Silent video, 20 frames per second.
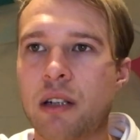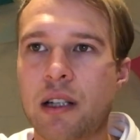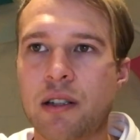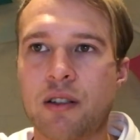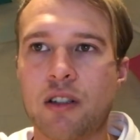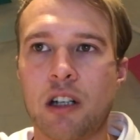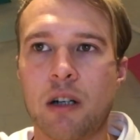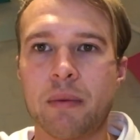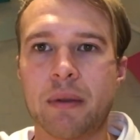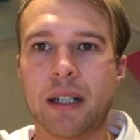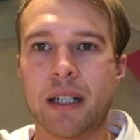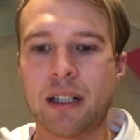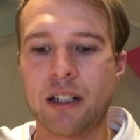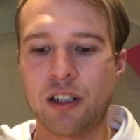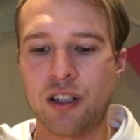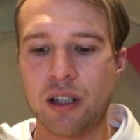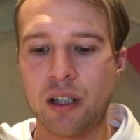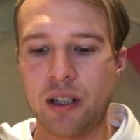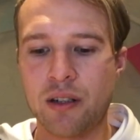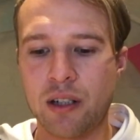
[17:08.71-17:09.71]
as top
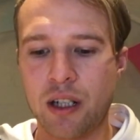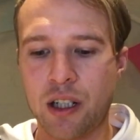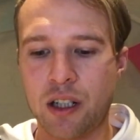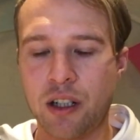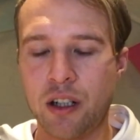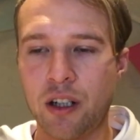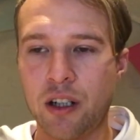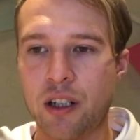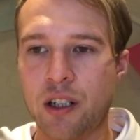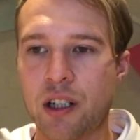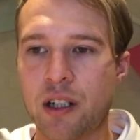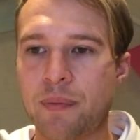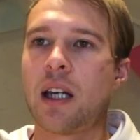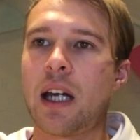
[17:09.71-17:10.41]
condition as I could.